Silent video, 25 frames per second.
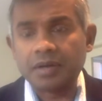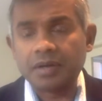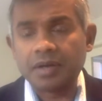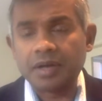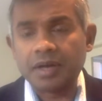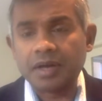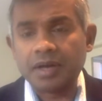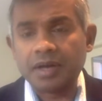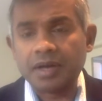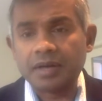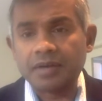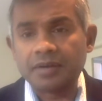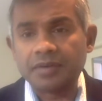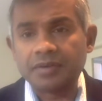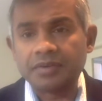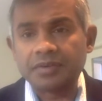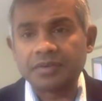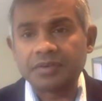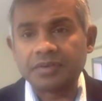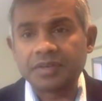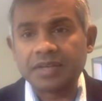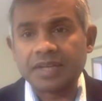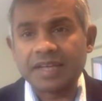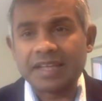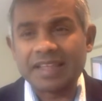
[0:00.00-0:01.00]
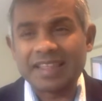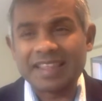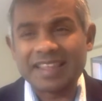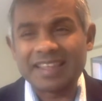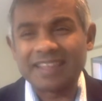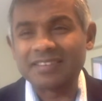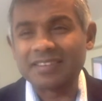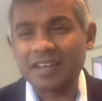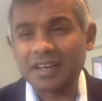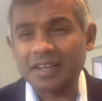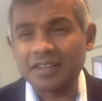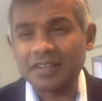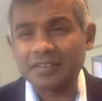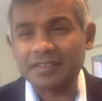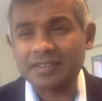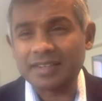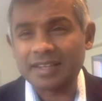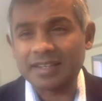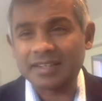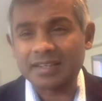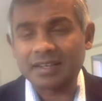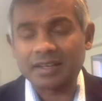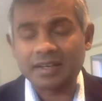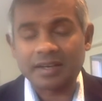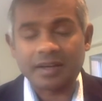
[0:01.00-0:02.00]
and things aren't
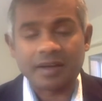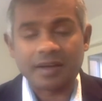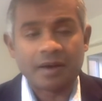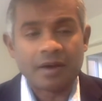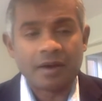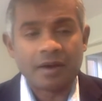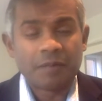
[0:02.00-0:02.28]
settling.